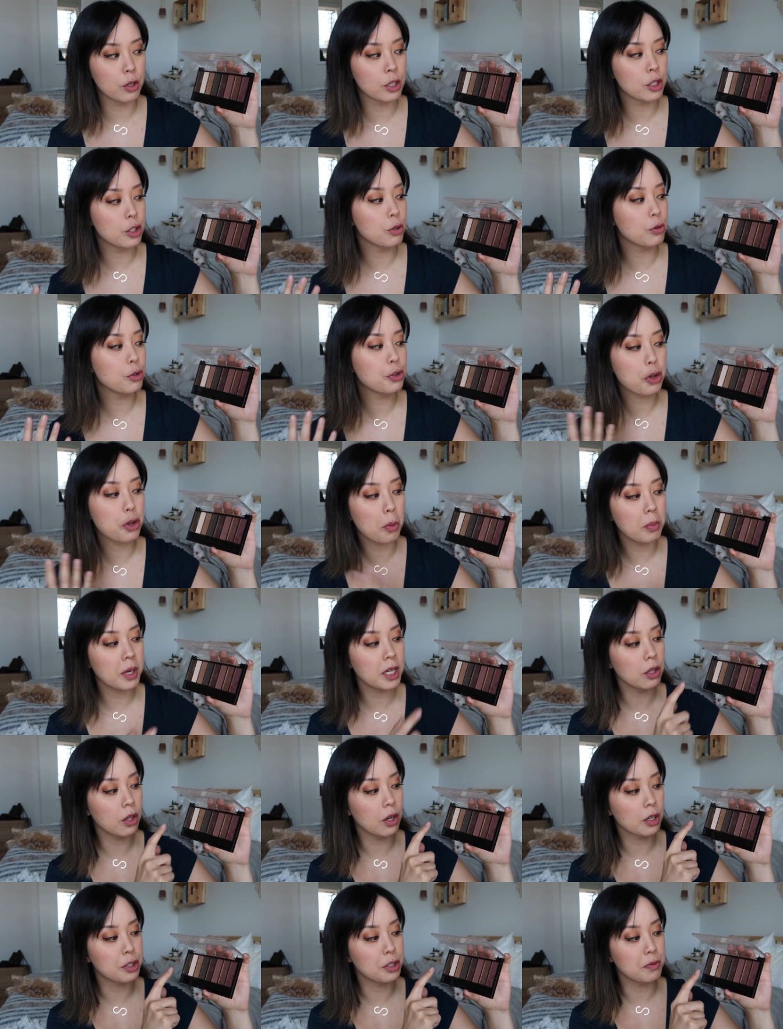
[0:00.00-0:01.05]
You could do so many
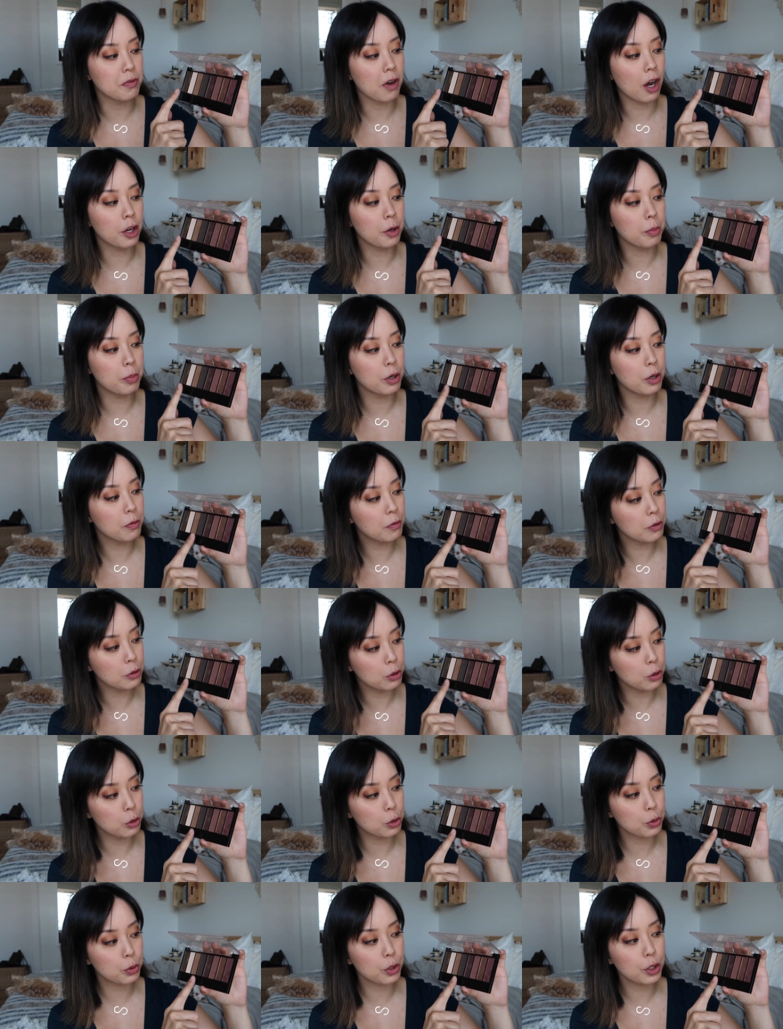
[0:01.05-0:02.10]
looks. You've got your beautiful
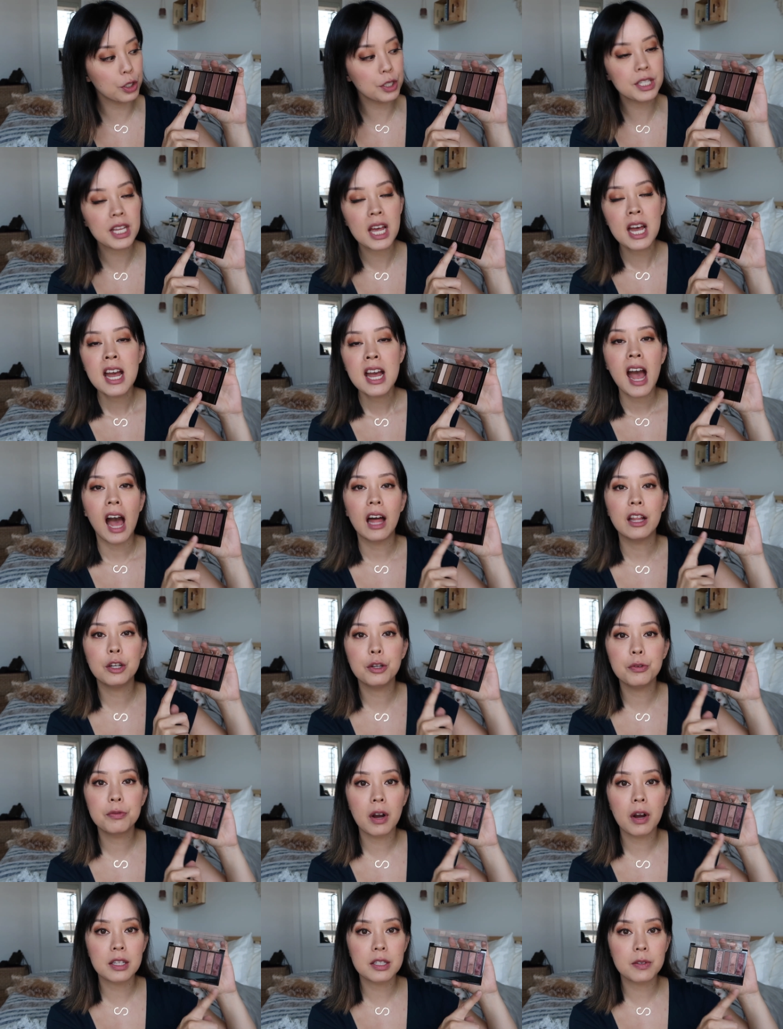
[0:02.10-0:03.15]
neutrals, and then
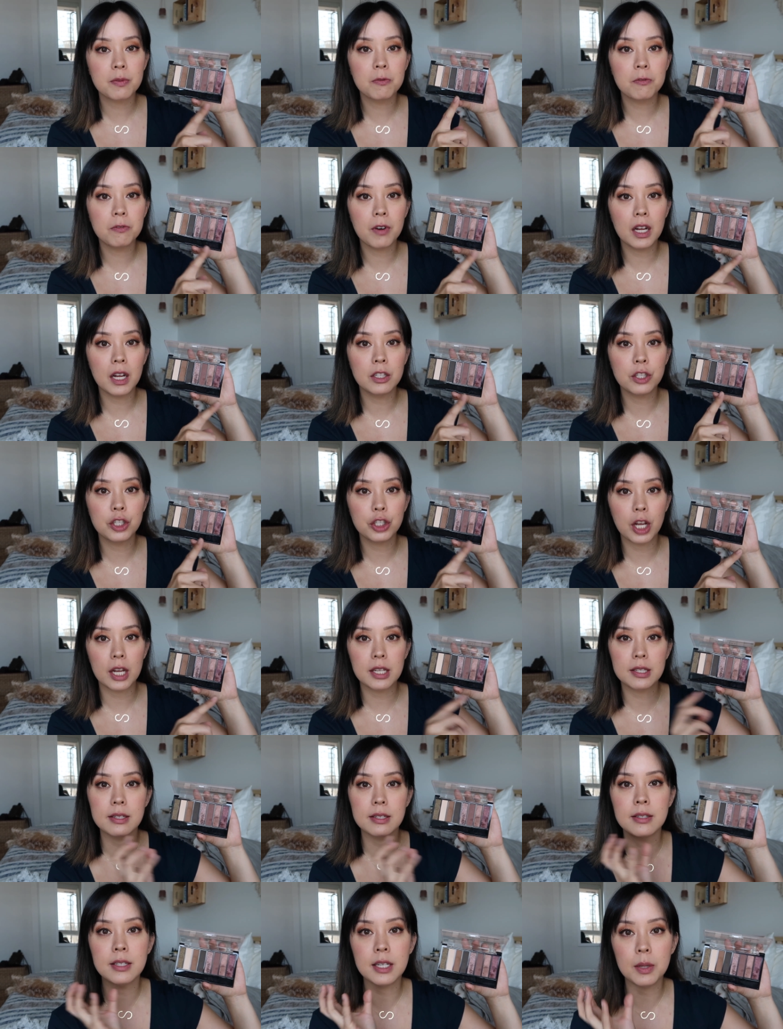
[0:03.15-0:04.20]
you've got some fun
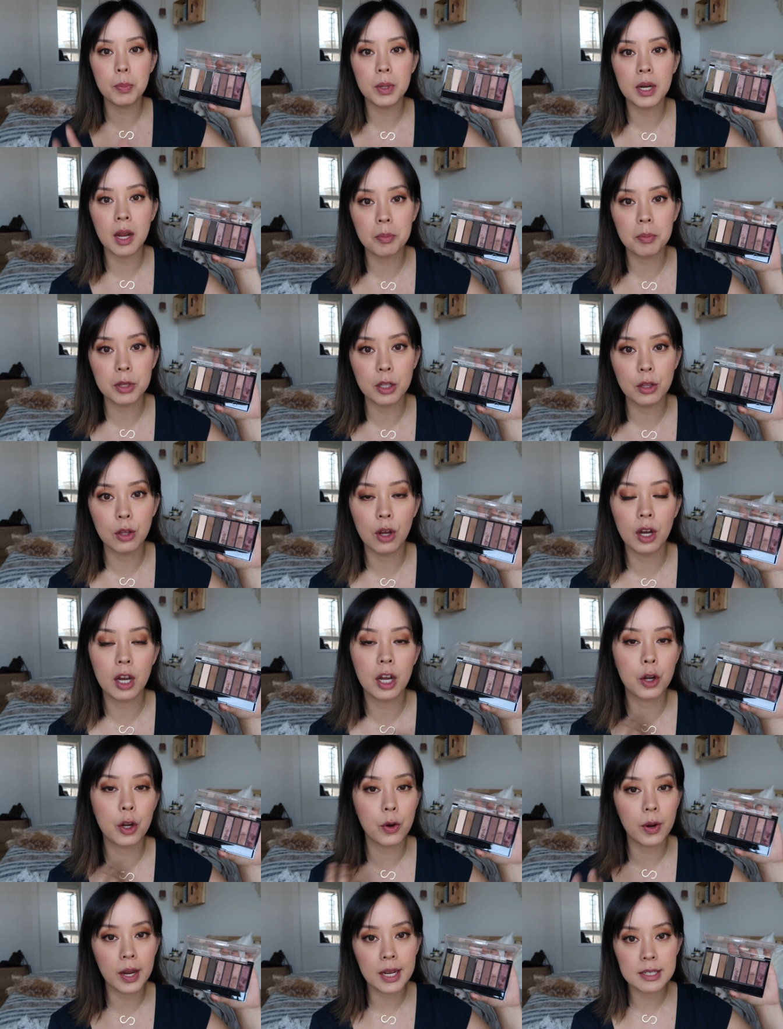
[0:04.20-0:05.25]
shades to deepen up the look,
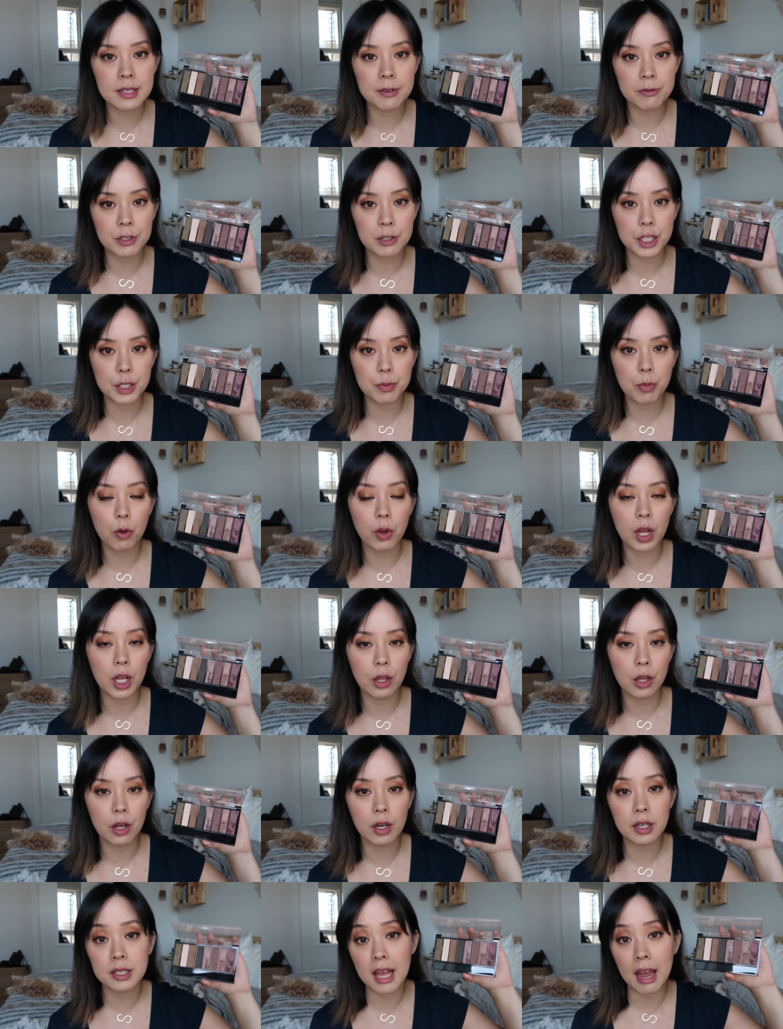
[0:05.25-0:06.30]
create different smoky
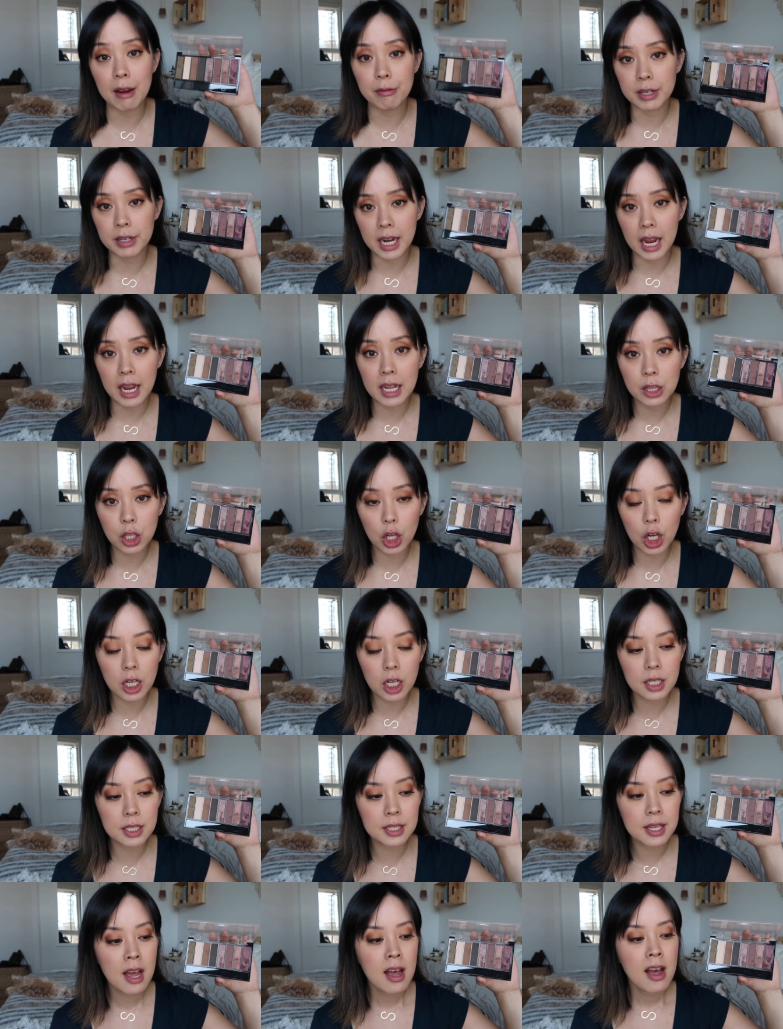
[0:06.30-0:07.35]
looks, everyday
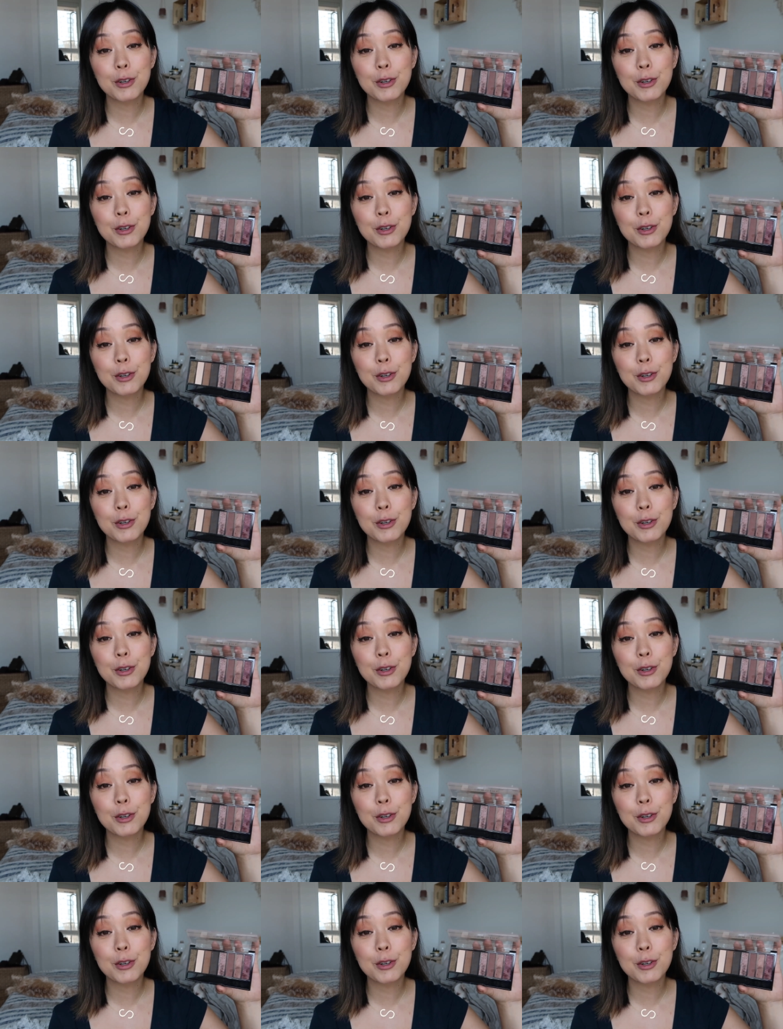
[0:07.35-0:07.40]
looks.